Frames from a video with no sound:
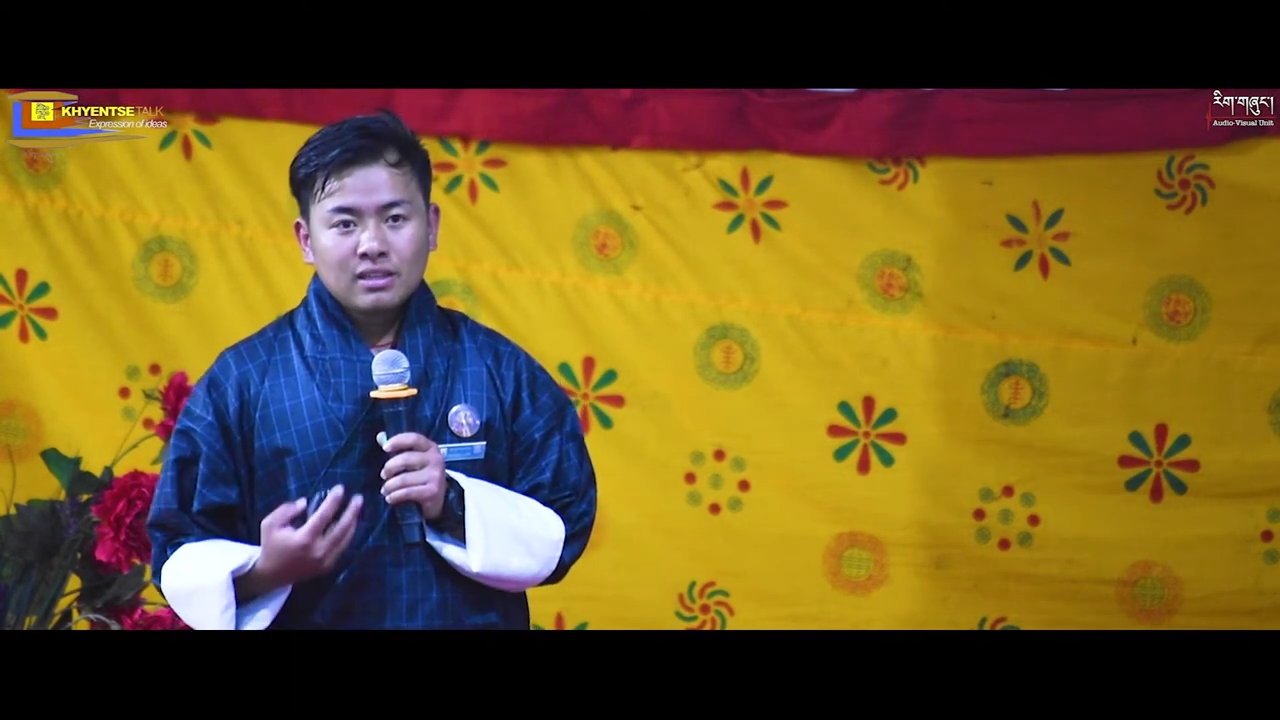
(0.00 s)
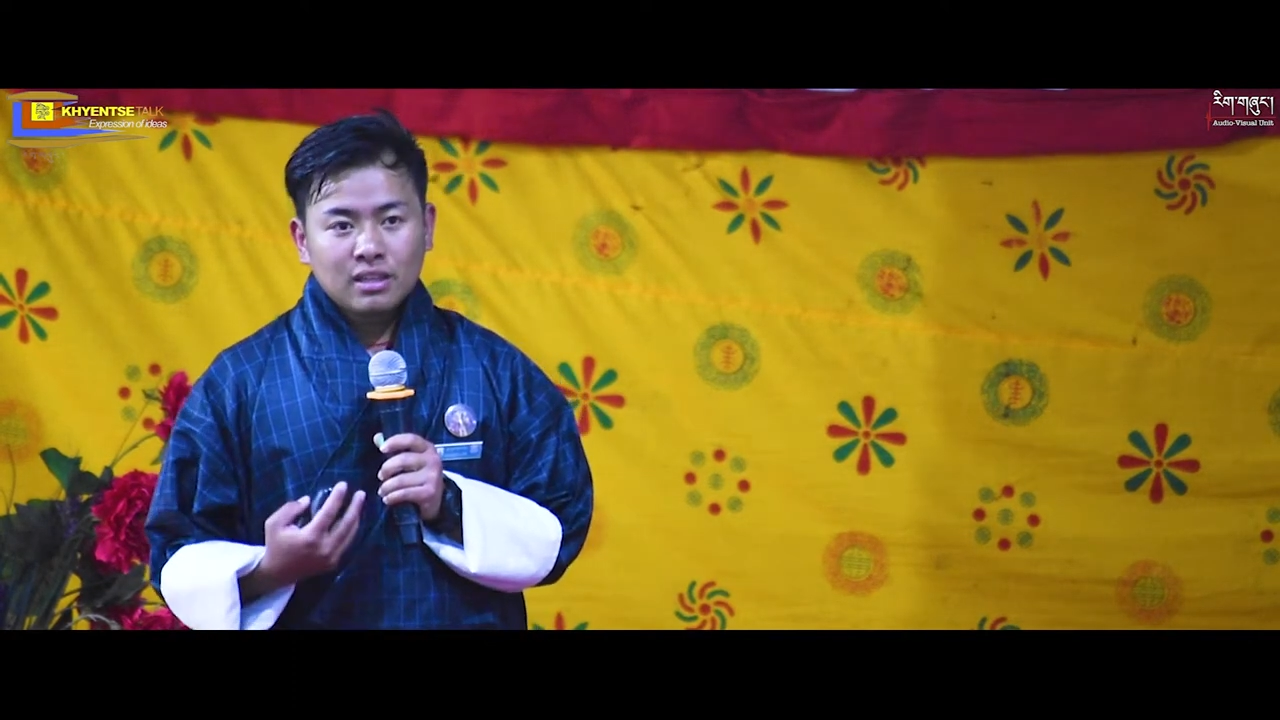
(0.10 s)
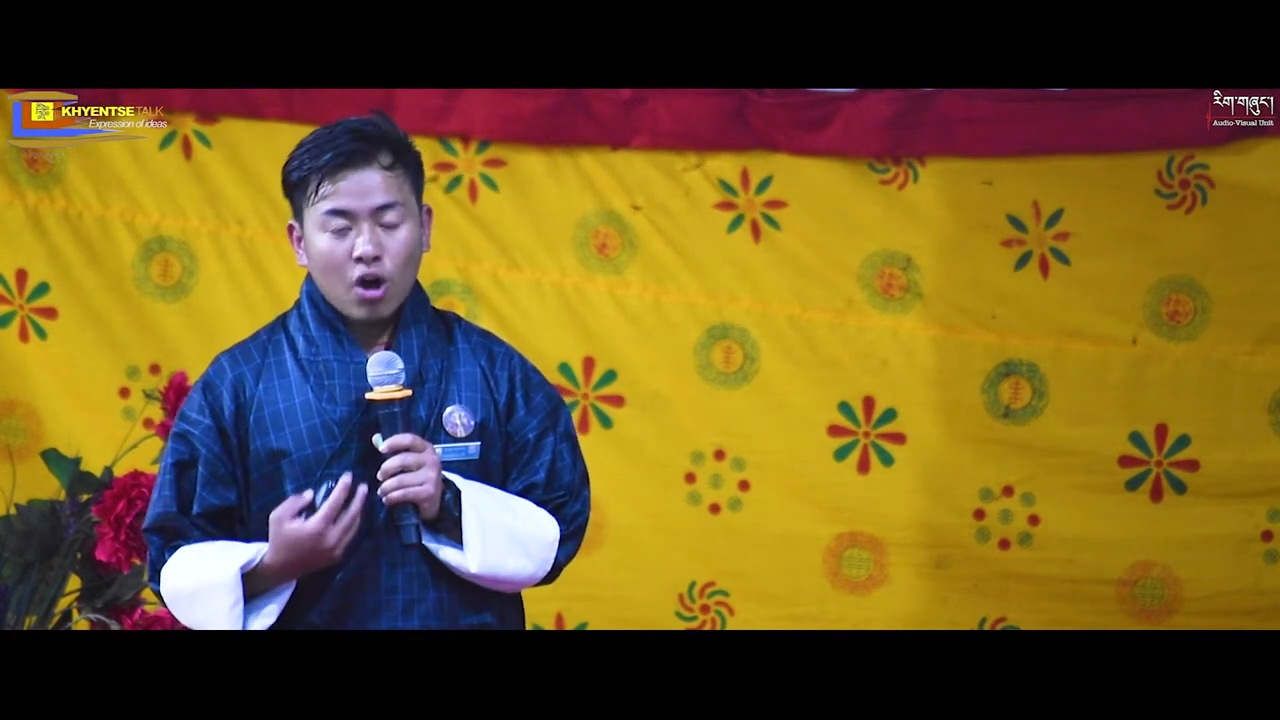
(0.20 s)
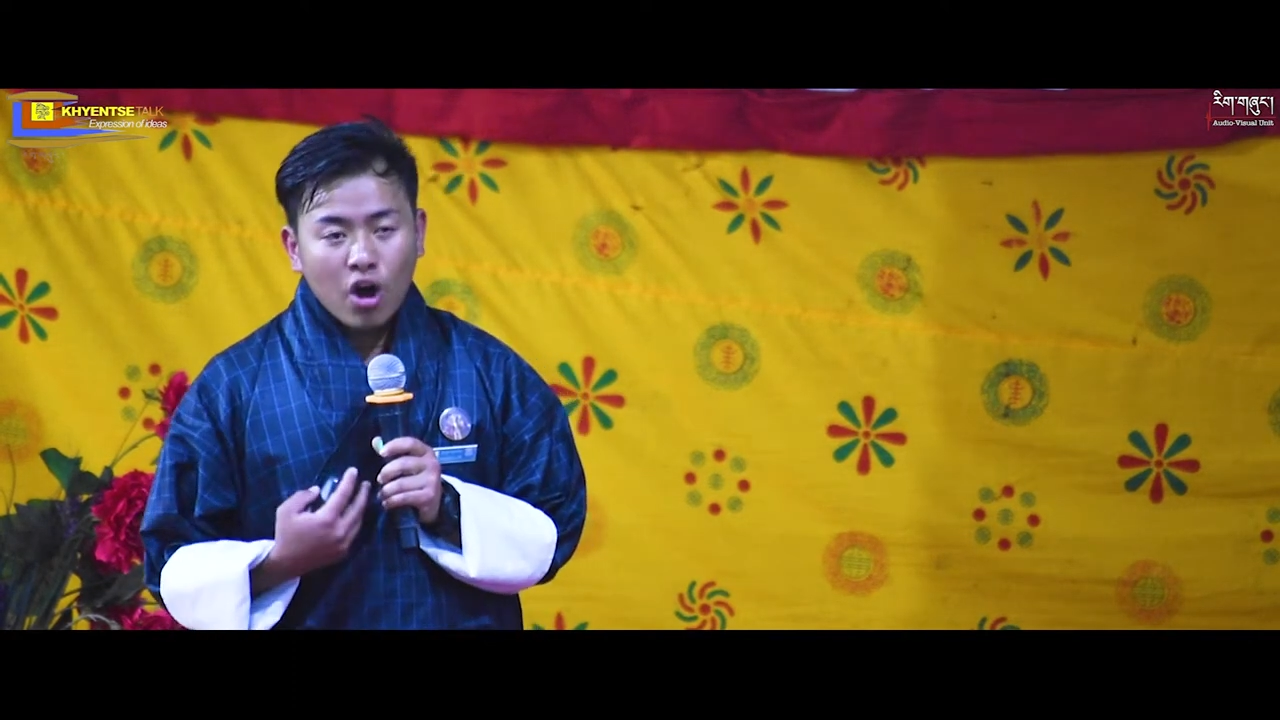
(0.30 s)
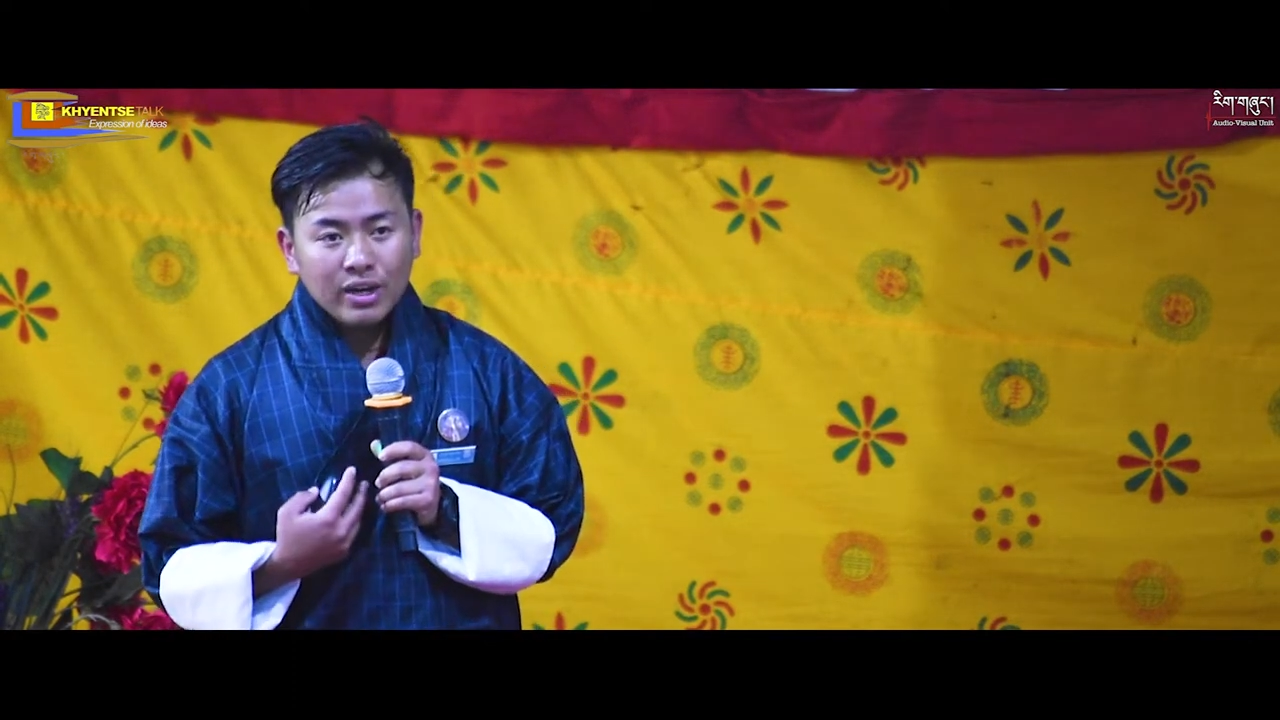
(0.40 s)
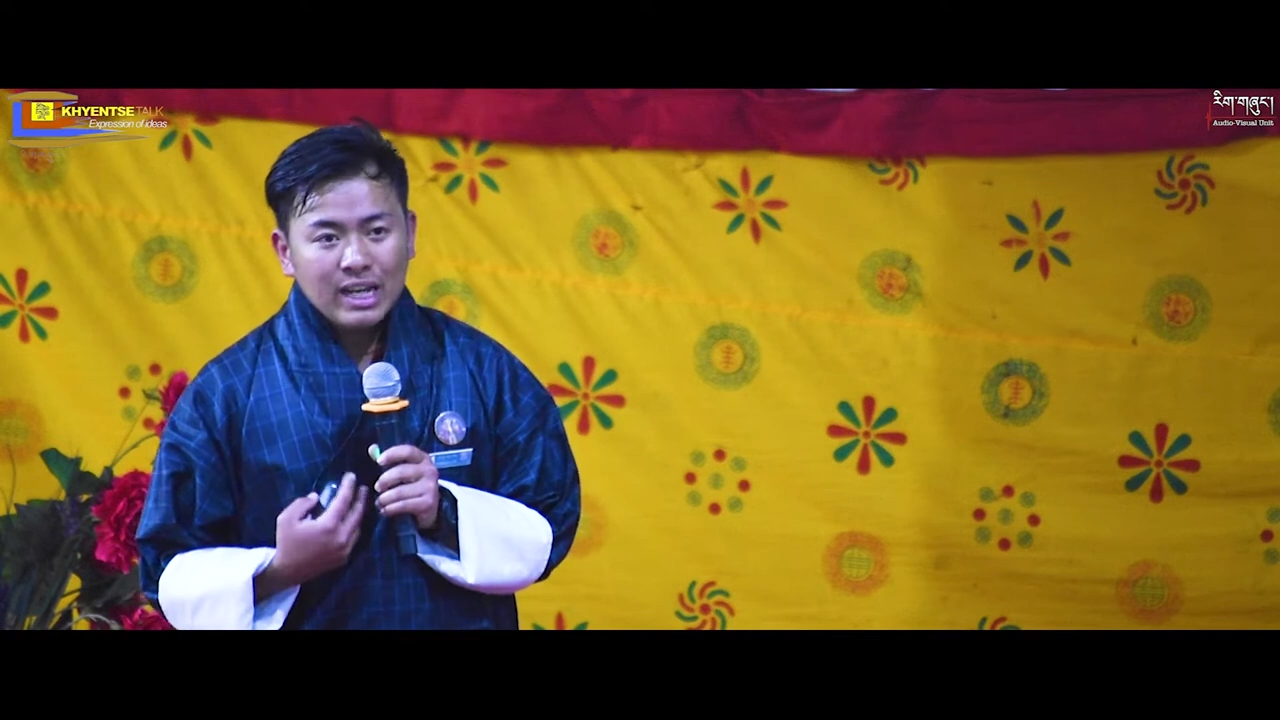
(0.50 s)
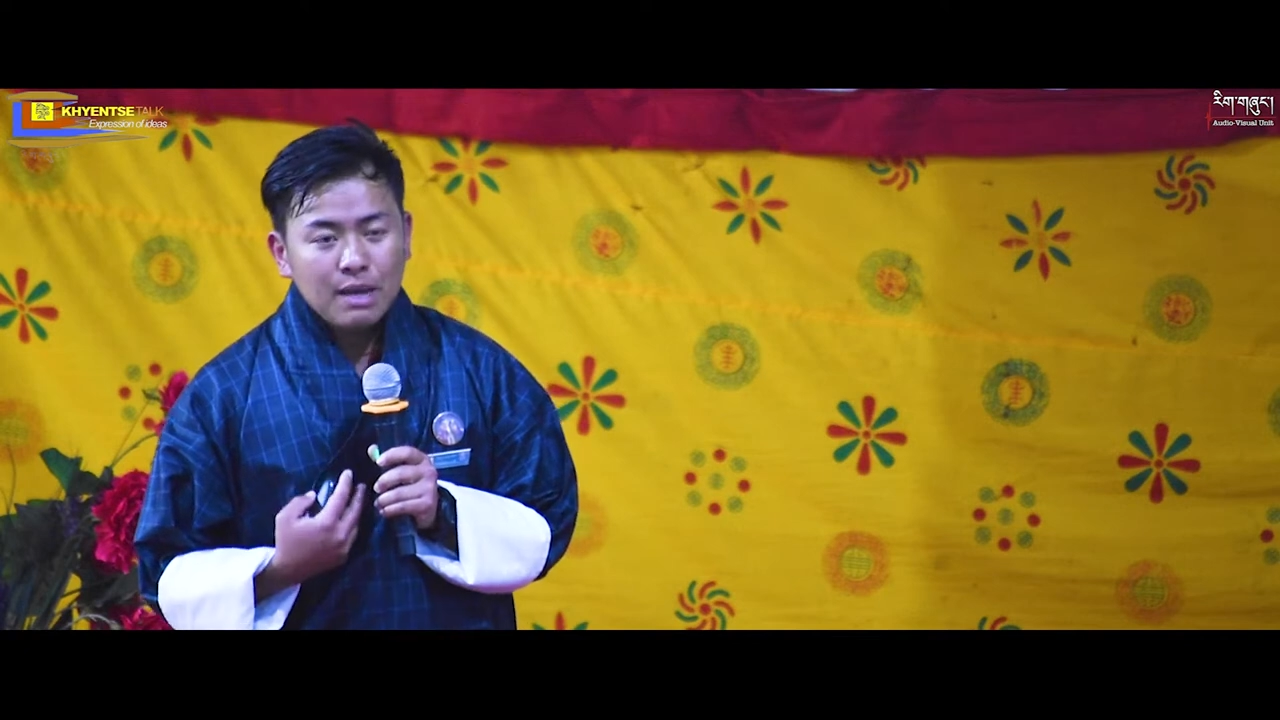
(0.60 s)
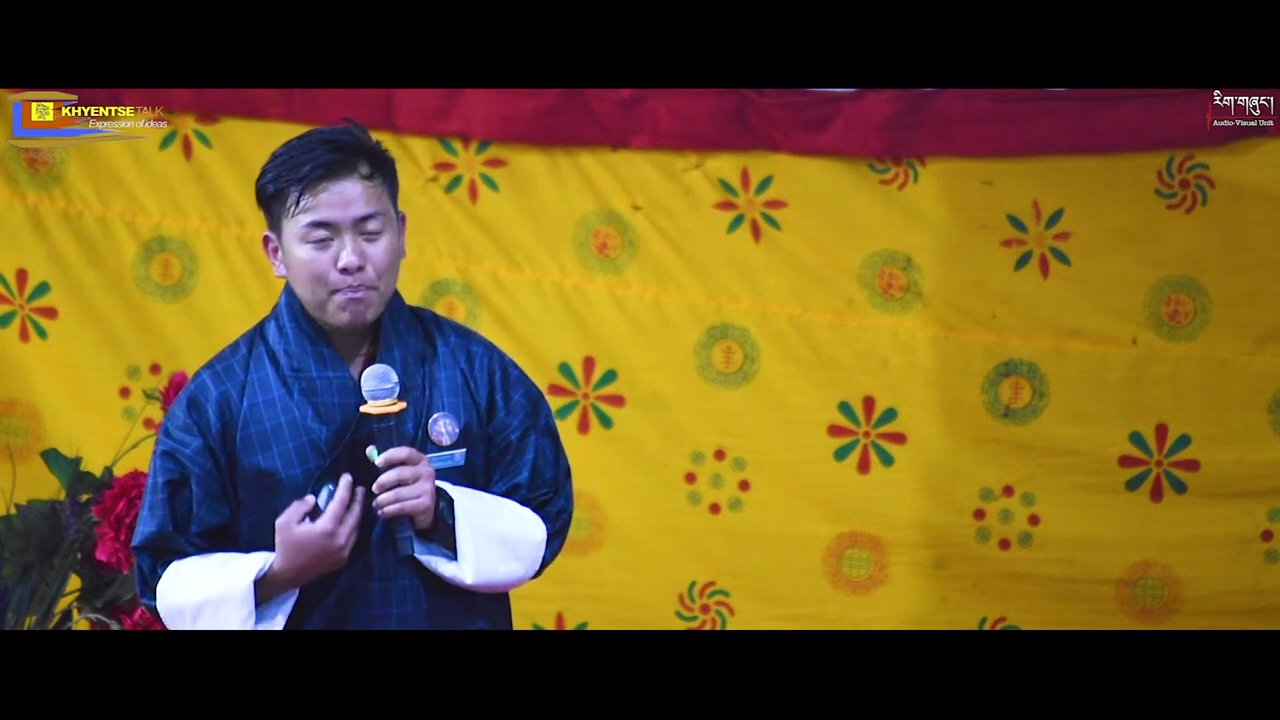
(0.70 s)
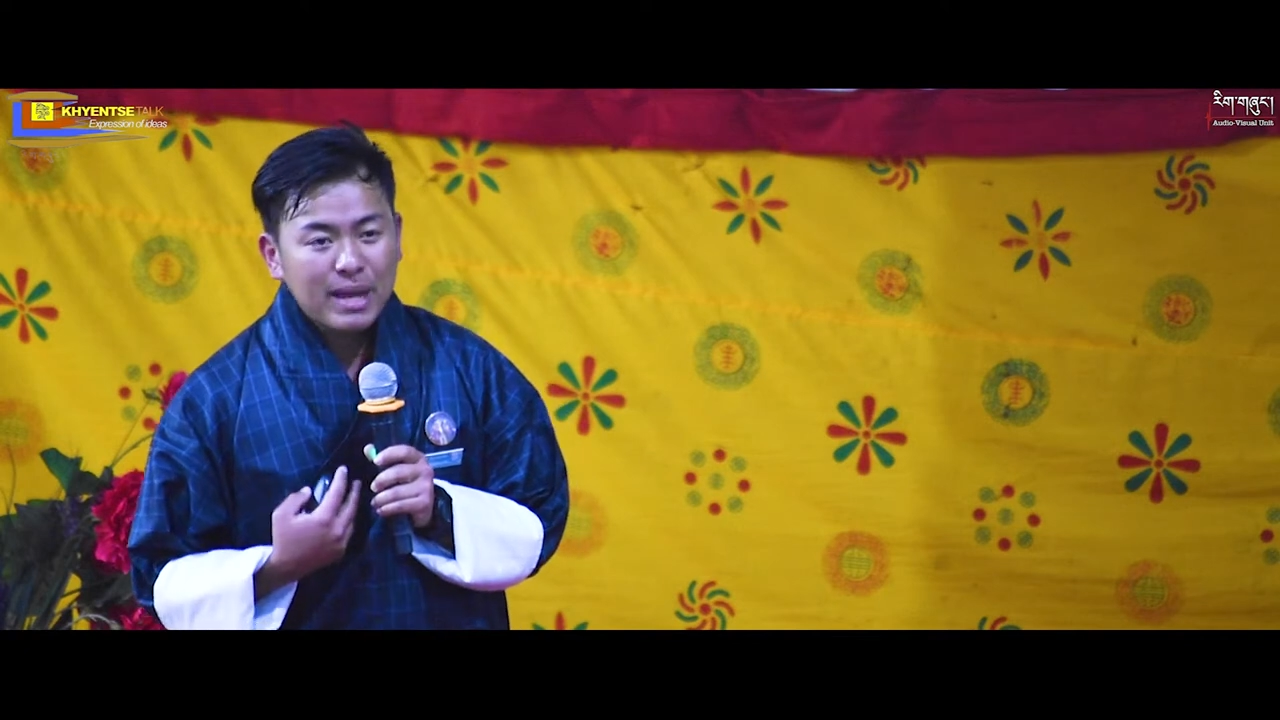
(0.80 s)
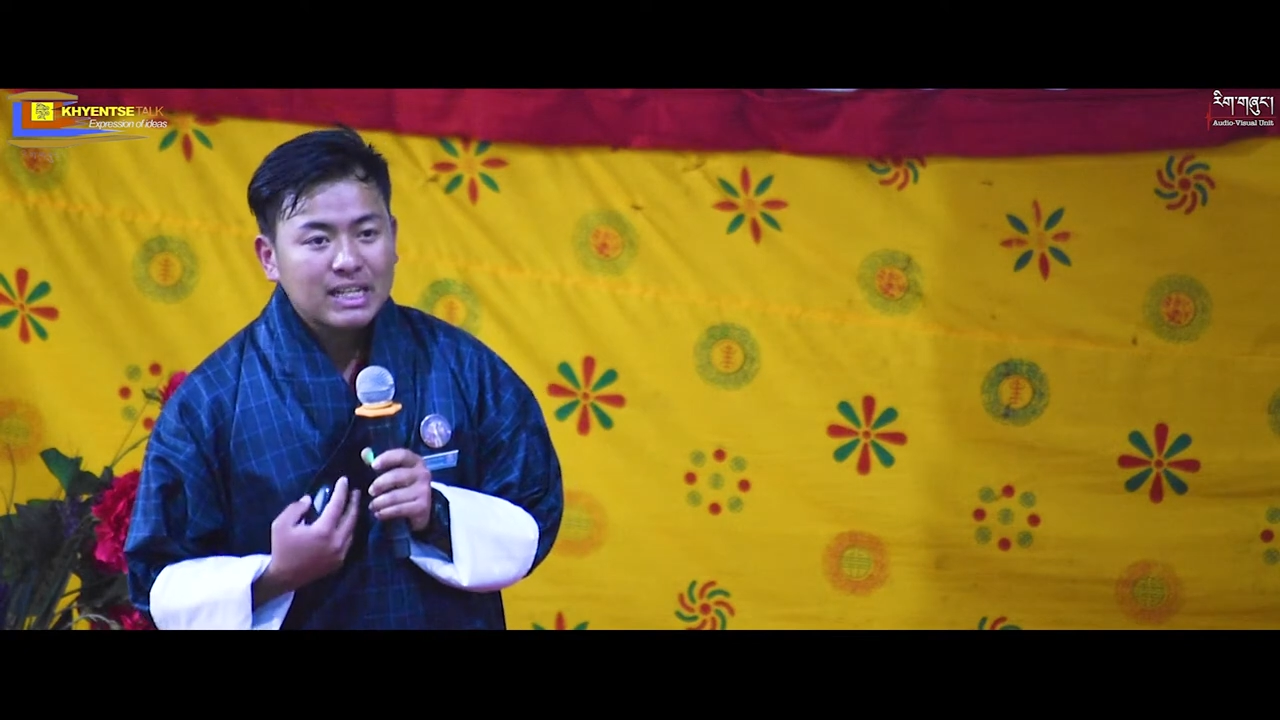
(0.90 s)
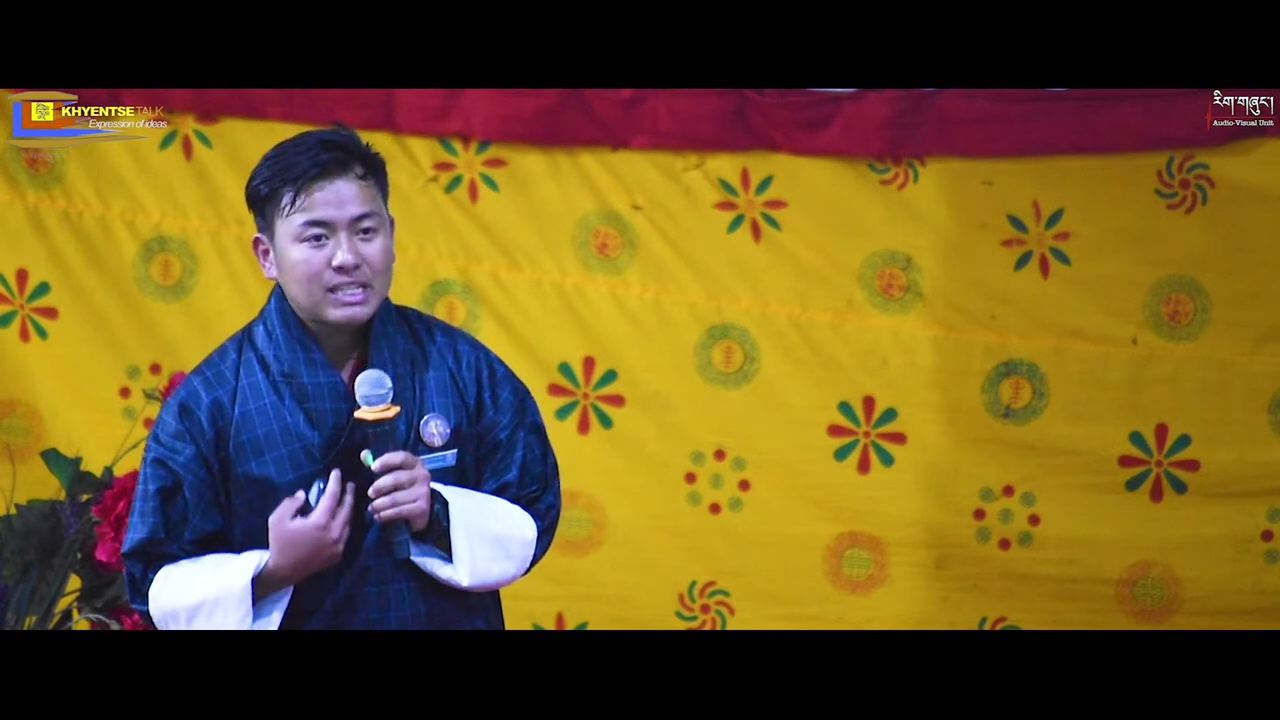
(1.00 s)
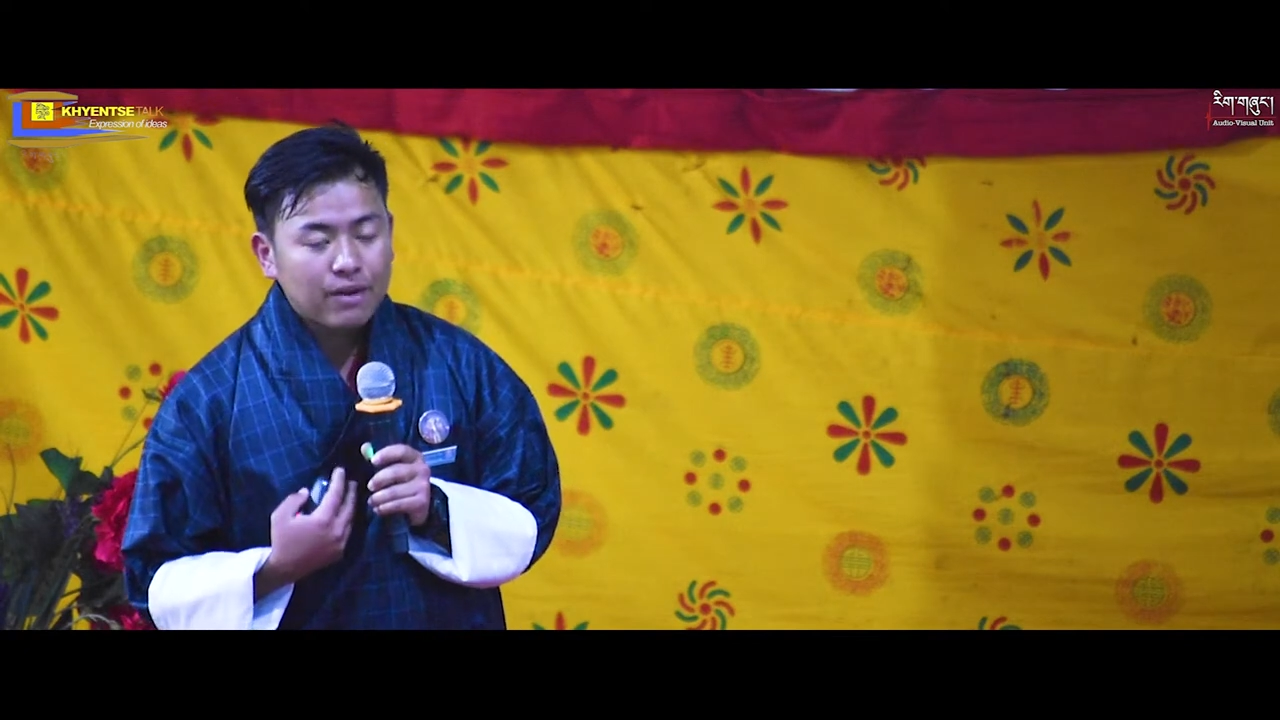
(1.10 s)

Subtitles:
The only big